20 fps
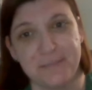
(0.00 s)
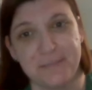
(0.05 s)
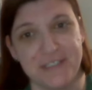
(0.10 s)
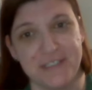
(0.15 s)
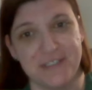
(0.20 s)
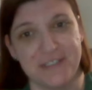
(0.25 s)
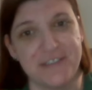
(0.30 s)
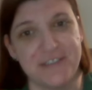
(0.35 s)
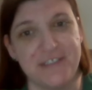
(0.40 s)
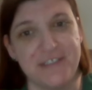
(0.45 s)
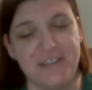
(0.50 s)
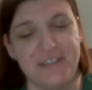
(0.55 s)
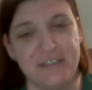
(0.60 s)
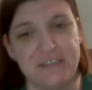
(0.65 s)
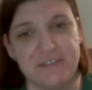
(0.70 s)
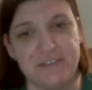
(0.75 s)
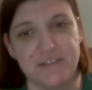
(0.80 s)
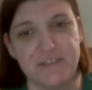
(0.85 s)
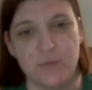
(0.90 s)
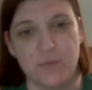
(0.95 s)
because he
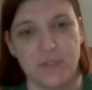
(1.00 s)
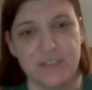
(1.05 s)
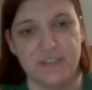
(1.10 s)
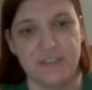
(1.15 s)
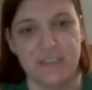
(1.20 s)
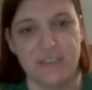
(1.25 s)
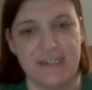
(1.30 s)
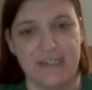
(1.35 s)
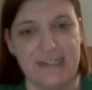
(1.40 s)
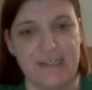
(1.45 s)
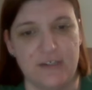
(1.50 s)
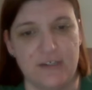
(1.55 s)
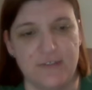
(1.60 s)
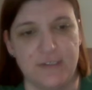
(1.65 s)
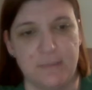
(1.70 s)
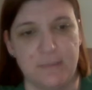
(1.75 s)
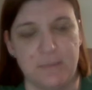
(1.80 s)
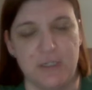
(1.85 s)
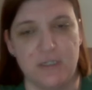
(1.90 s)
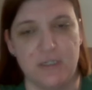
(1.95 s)
is the one that held
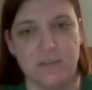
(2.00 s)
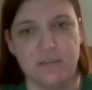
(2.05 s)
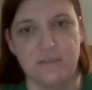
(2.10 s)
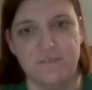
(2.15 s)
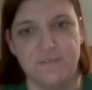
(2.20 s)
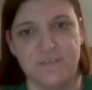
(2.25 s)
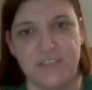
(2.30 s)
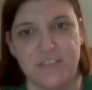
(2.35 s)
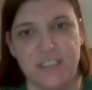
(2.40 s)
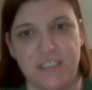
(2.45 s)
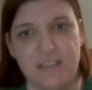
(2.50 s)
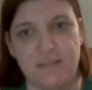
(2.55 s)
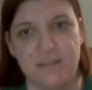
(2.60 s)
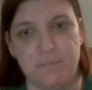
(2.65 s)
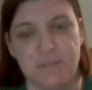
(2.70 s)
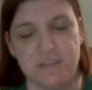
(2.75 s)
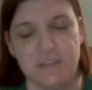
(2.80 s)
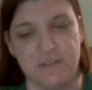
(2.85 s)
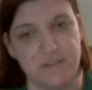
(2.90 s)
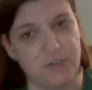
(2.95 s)
up all of the
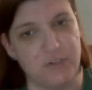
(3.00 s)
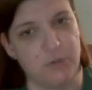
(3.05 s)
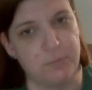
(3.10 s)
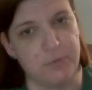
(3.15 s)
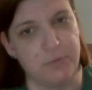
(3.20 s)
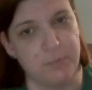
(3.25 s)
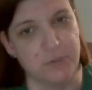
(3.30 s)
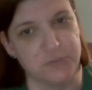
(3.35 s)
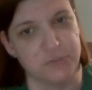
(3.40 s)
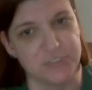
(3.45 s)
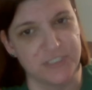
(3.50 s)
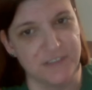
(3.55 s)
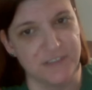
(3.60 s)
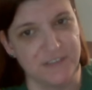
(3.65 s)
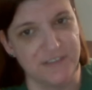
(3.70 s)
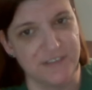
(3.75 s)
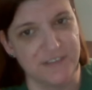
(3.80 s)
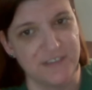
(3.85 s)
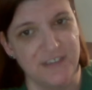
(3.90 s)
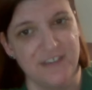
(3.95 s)
military
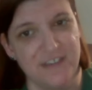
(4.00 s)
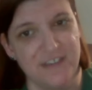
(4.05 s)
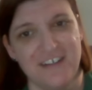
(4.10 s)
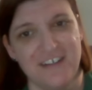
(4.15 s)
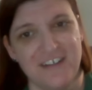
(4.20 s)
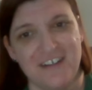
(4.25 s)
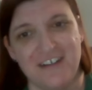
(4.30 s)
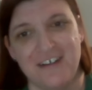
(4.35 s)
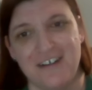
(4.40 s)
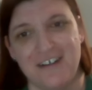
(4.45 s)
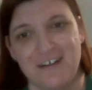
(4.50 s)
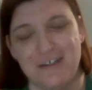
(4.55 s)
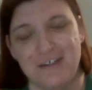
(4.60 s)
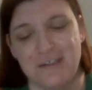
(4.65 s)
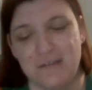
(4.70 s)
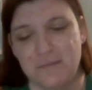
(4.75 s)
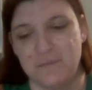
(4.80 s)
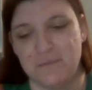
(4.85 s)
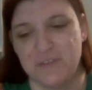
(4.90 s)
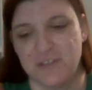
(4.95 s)
promotions
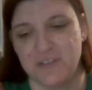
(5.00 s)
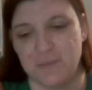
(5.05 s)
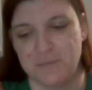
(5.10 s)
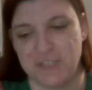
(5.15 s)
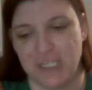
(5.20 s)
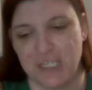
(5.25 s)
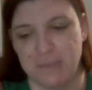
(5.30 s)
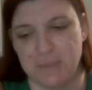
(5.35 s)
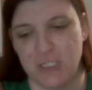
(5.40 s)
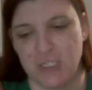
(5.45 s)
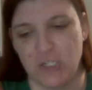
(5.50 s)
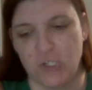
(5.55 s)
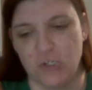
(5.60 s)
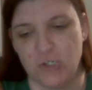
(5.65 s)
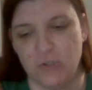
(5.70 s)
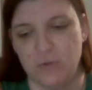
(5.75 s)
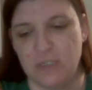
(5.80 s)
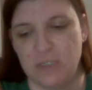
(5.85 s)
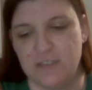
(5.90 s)
some time ago.